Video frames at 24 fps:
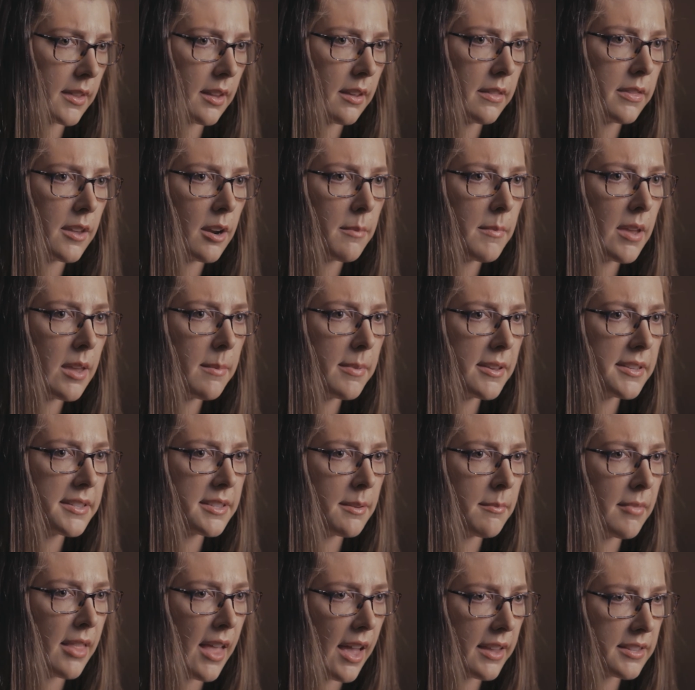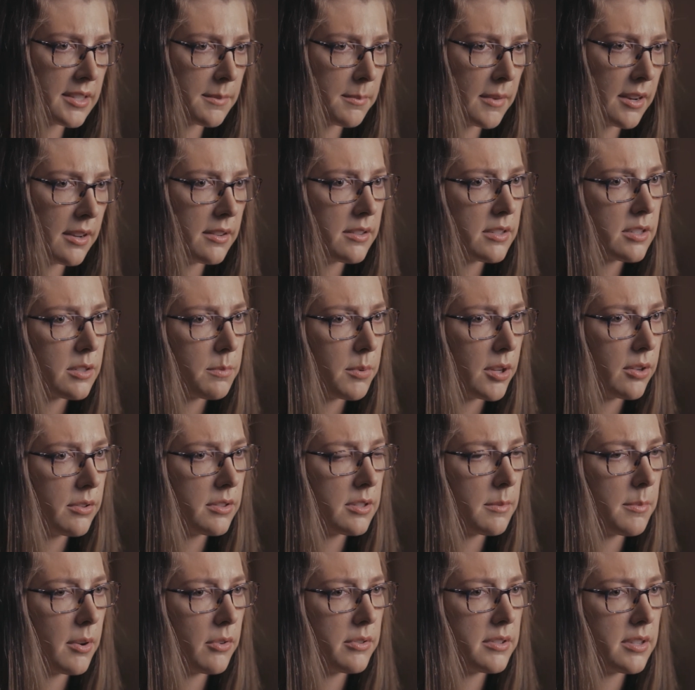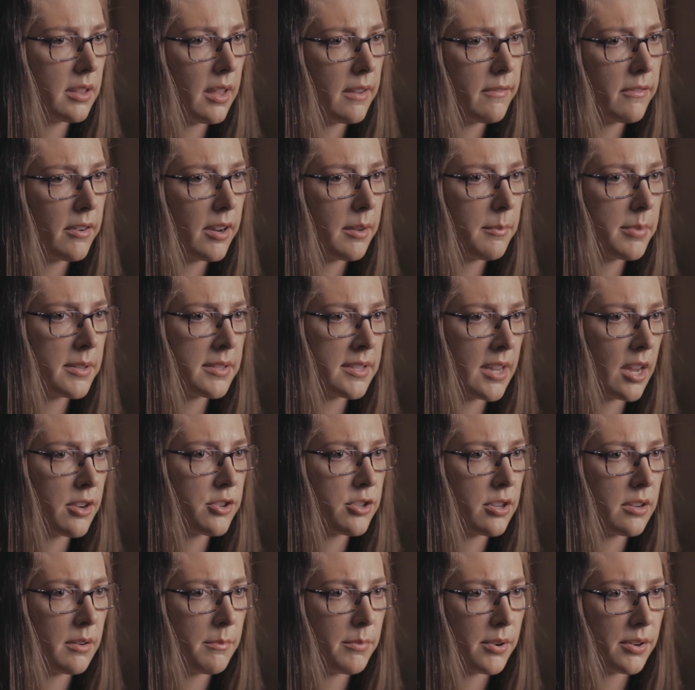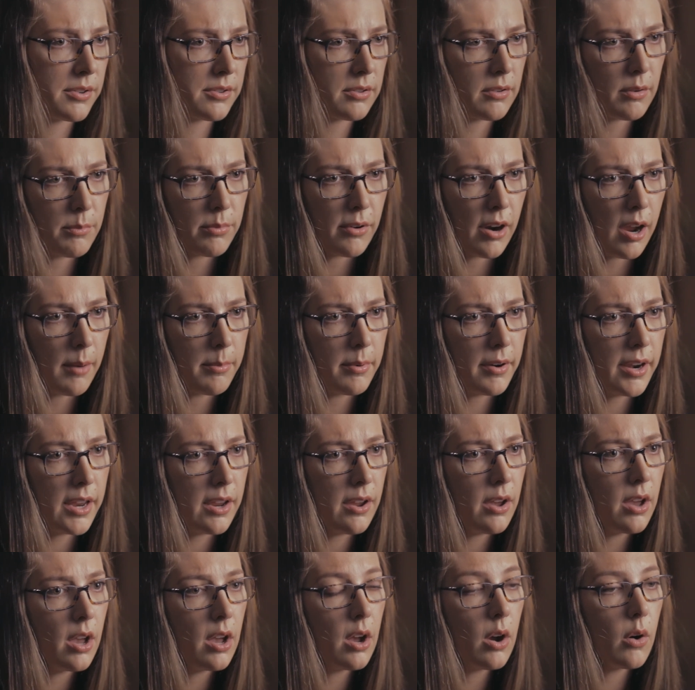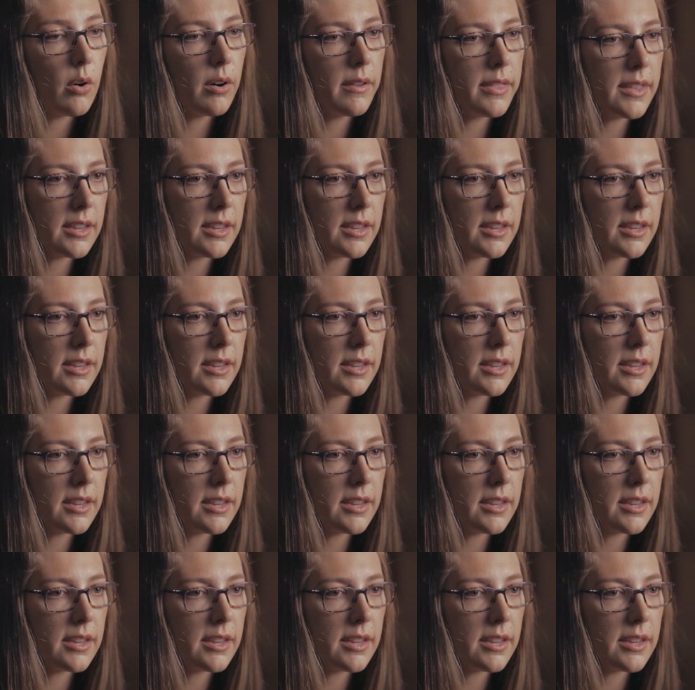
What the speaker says: There may be some last-minute disputes about delivering possession of personal property or the